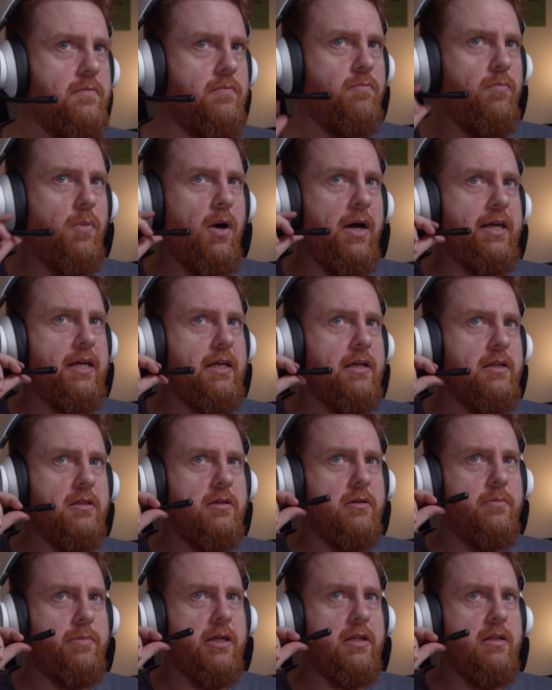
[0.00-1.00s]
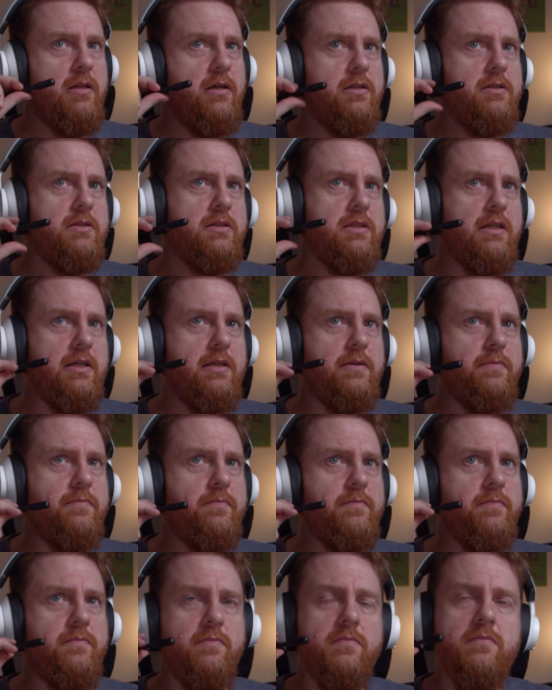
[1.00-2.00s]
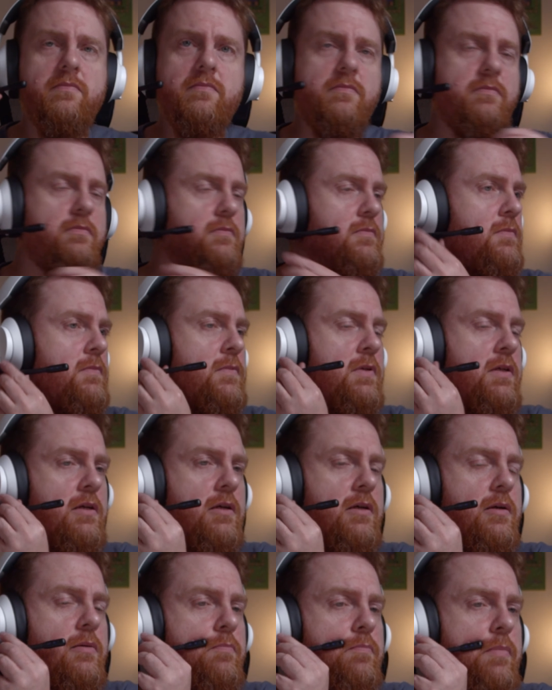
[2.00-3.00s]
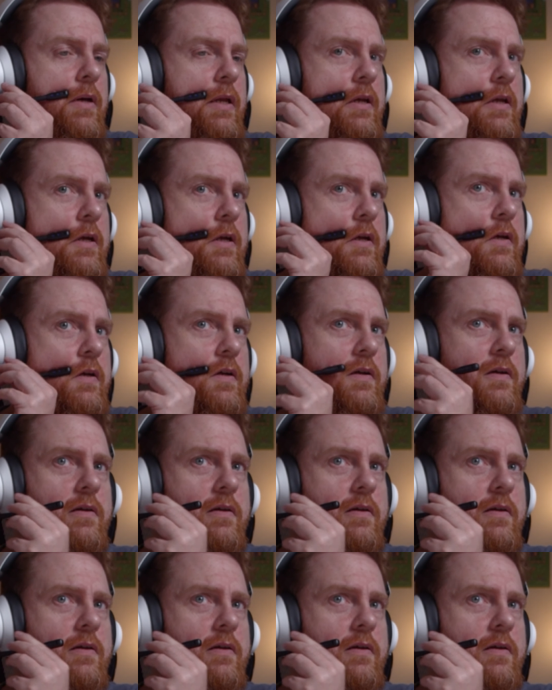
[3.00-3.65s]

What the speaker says: mic in a little bit closer, bend it